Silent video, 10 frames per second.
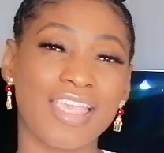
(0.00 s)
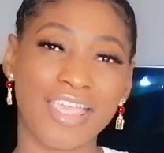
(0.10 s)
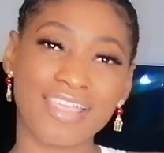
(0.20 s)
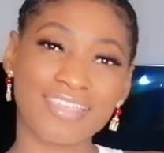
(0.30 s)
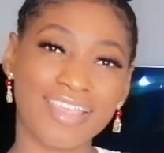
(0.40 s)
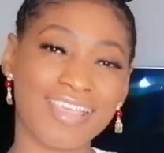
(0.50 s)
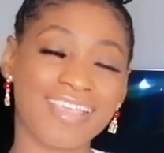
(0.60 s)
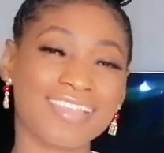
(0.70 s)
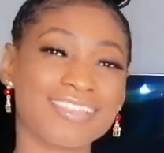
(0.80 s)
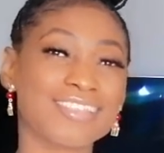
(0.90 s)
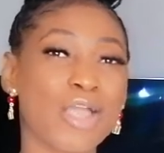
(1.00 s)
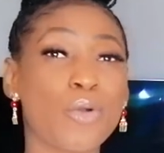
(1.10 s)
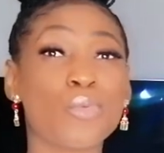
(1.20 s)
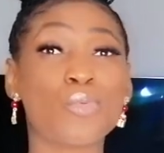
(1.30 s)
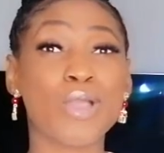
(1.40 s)
Hi guys,
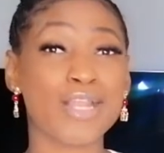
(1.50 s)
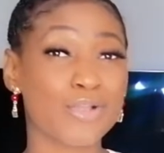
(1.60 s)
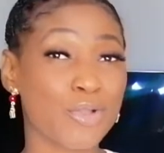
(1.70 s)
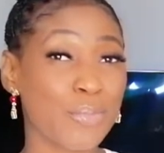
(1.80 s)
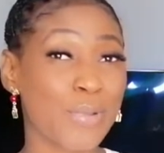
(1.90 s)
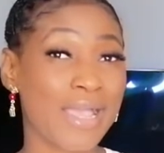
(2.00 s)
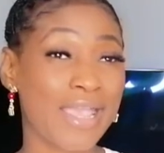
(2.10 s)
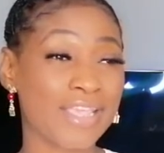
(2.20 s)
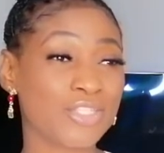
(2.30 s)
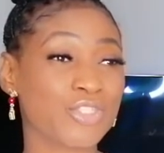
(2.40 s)
welcome back.